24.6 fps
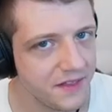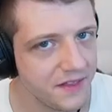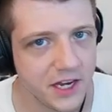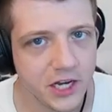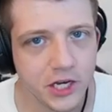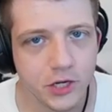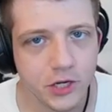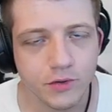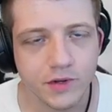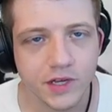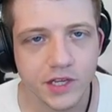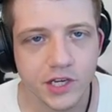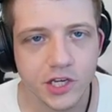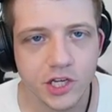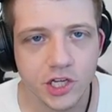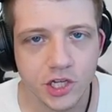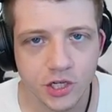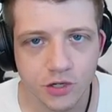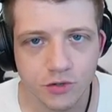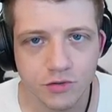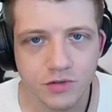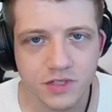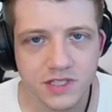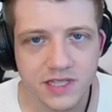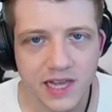then you can
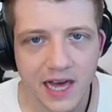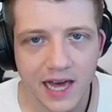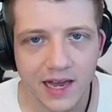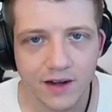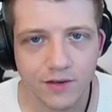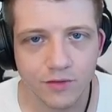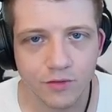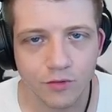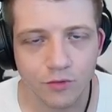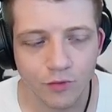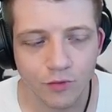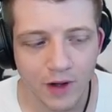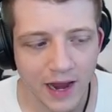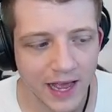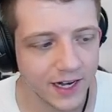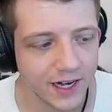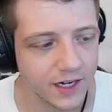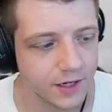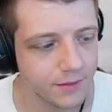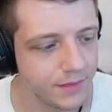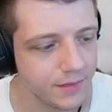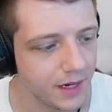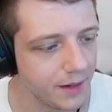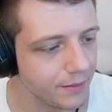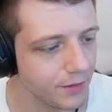use that
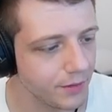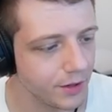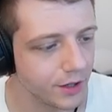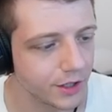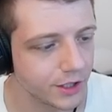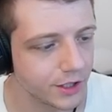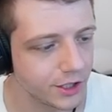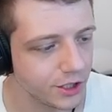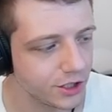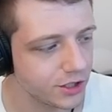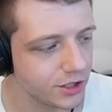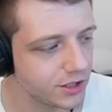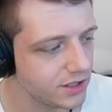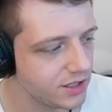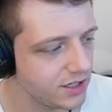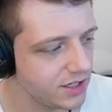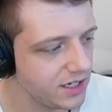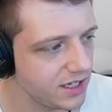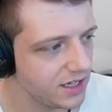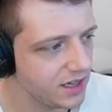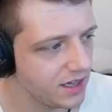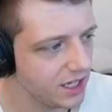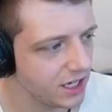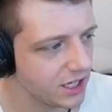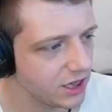random number to
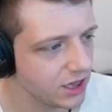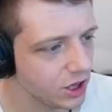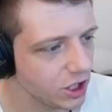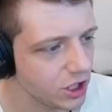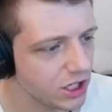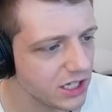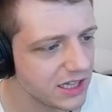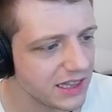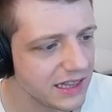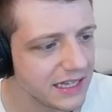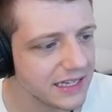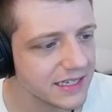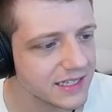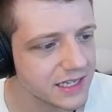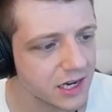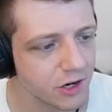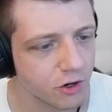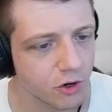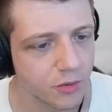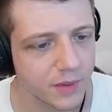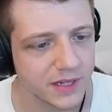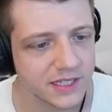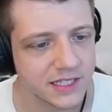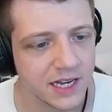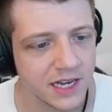like look at these
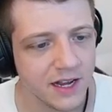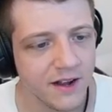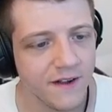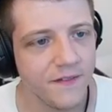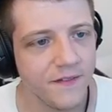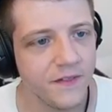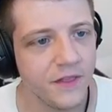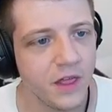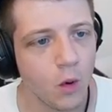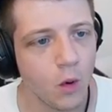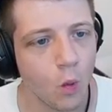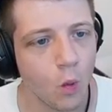increments that